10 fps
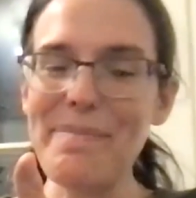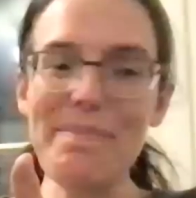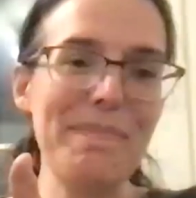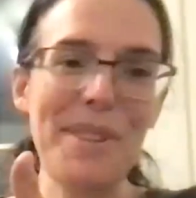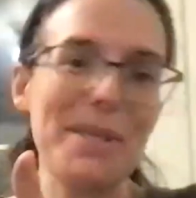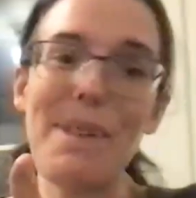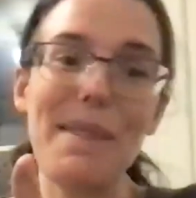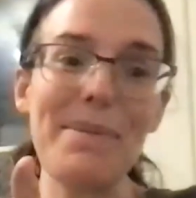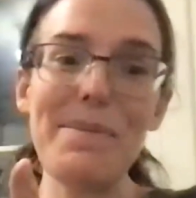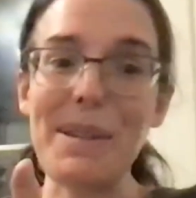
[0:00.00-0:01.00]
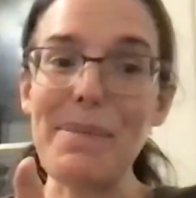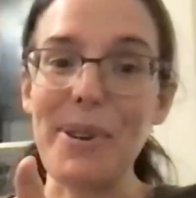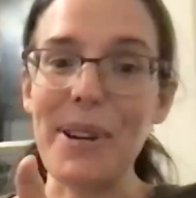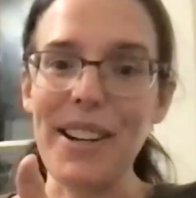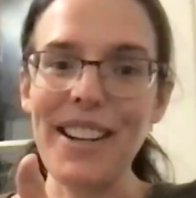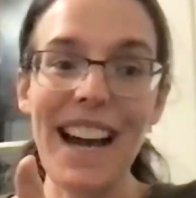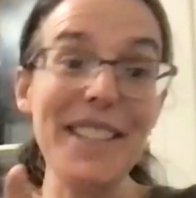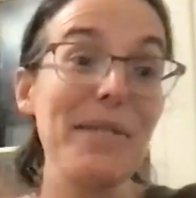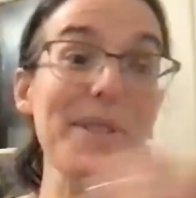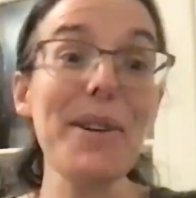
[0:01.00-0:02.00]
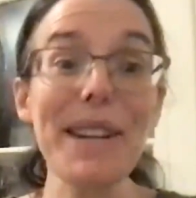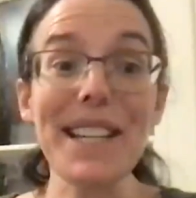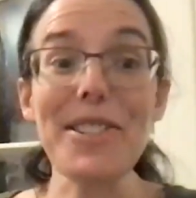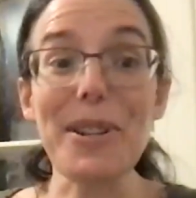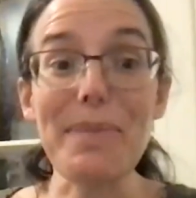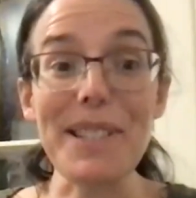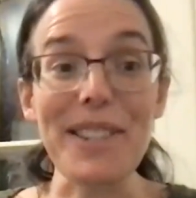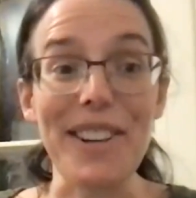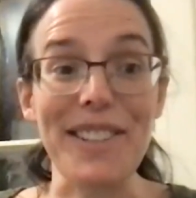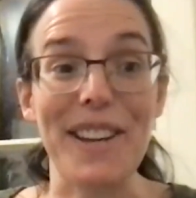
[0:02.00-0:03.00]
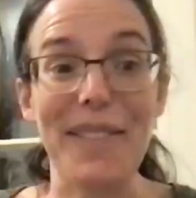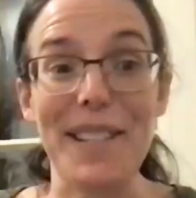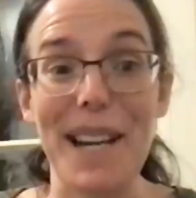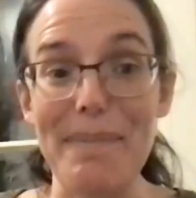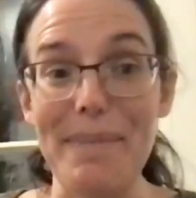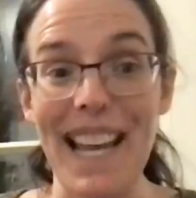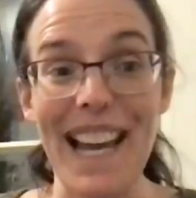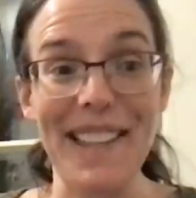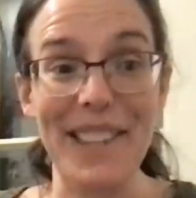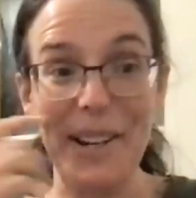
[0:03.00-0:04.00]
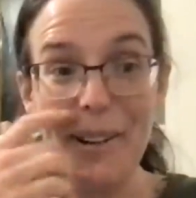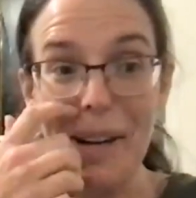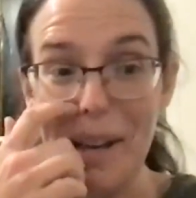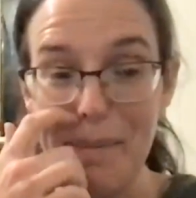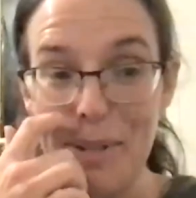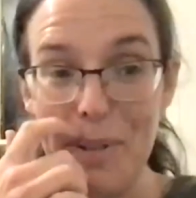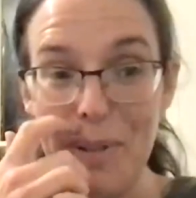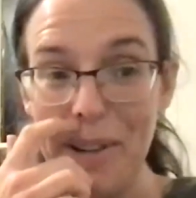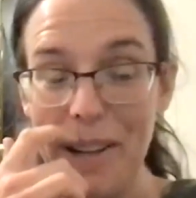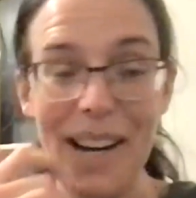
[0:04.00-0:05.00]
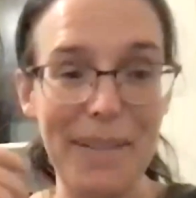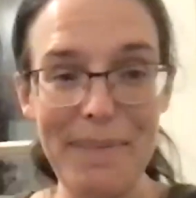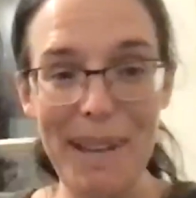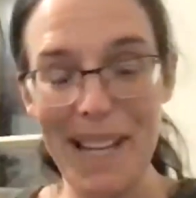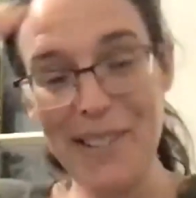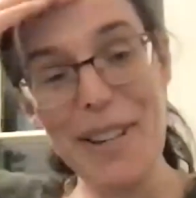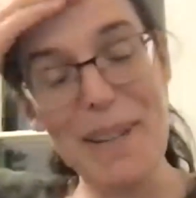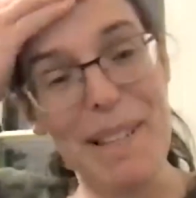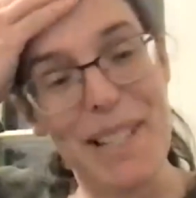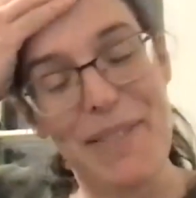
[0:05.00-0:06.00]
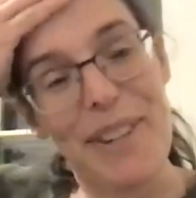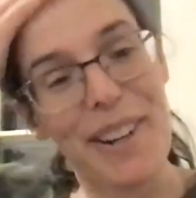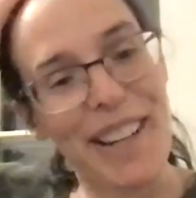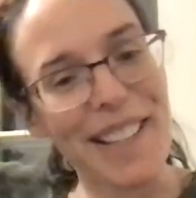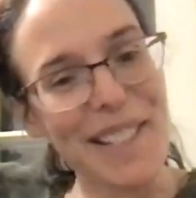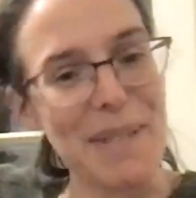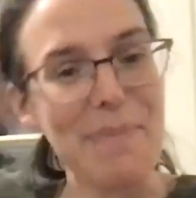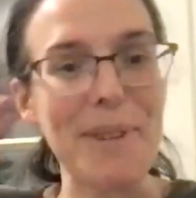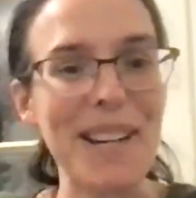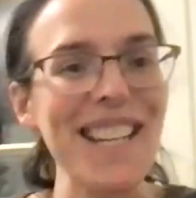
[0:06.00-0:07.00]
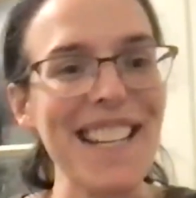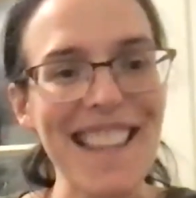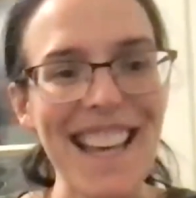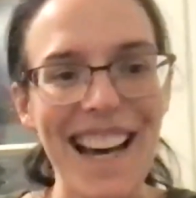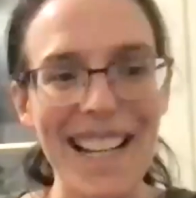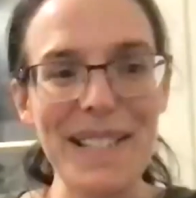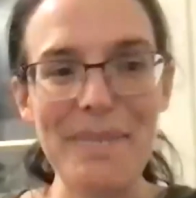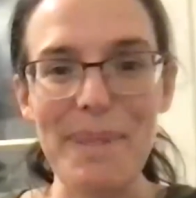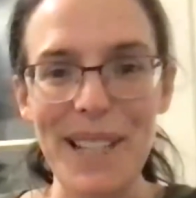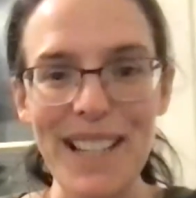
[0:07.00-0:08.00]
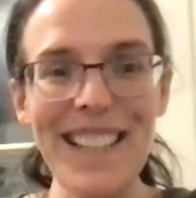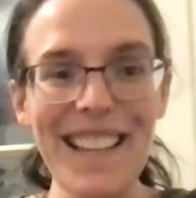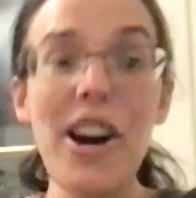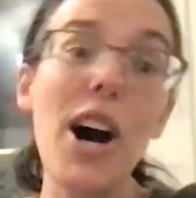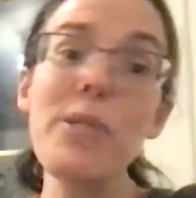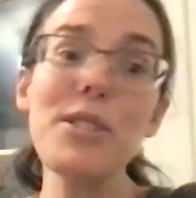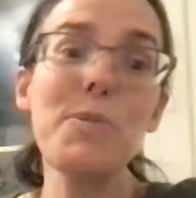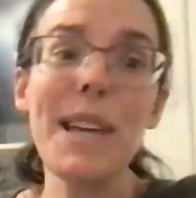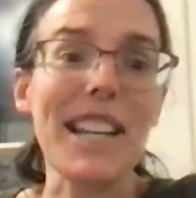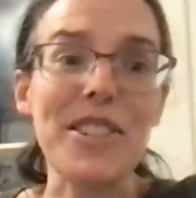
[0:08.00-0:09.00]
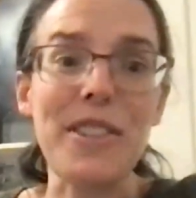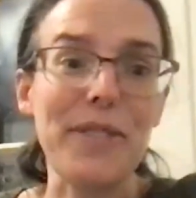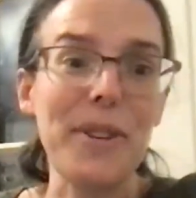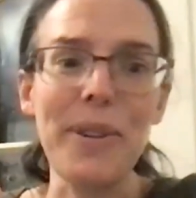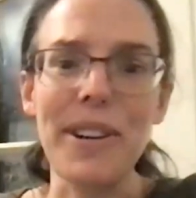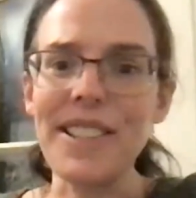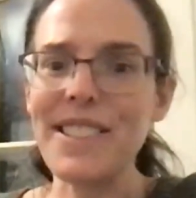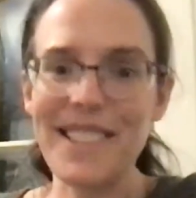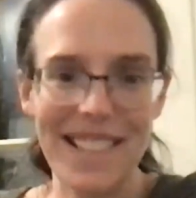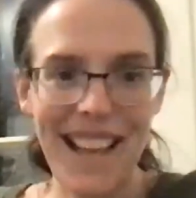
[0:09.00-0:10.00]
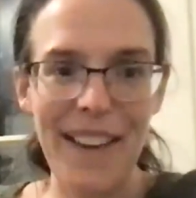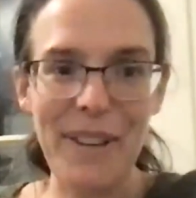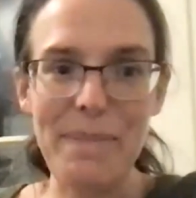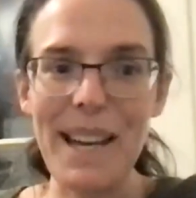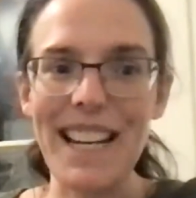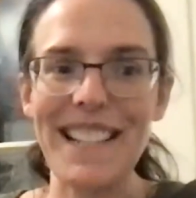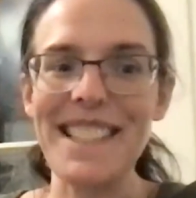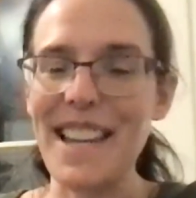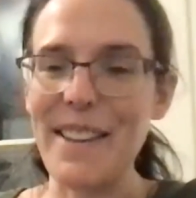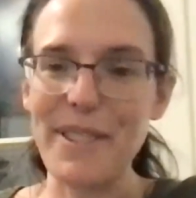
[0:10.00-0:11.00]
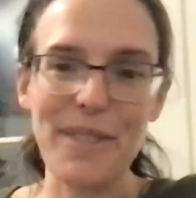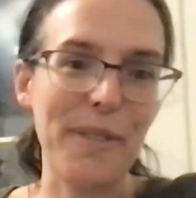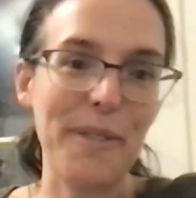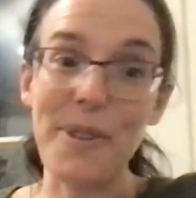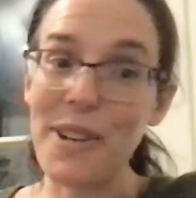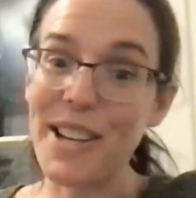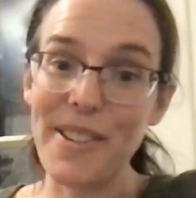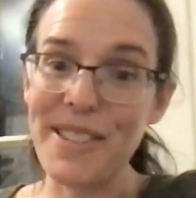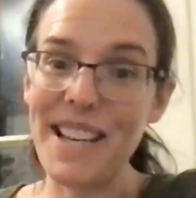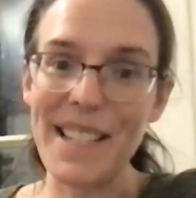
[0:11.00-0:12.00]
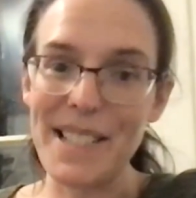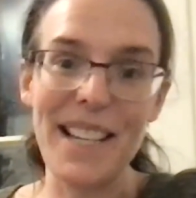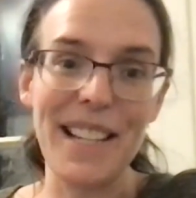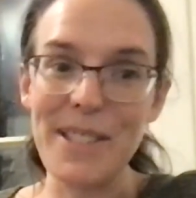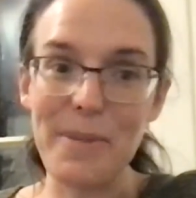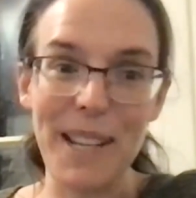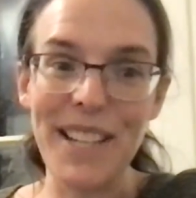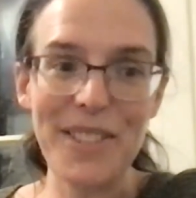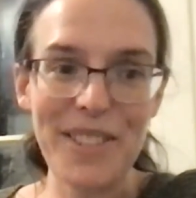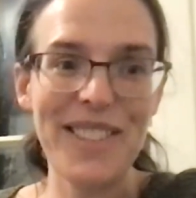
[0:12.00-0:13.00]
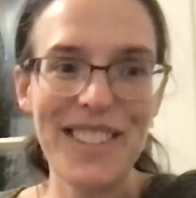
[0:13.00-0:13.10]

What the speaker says: There's probably more. I don't know any German songs off the top of my head, though. I'm sure Pastor Amy is very disappointed in that. But oh, Swedish, of course. Having been at Gustavus for 4 years, I can sing in Swedish.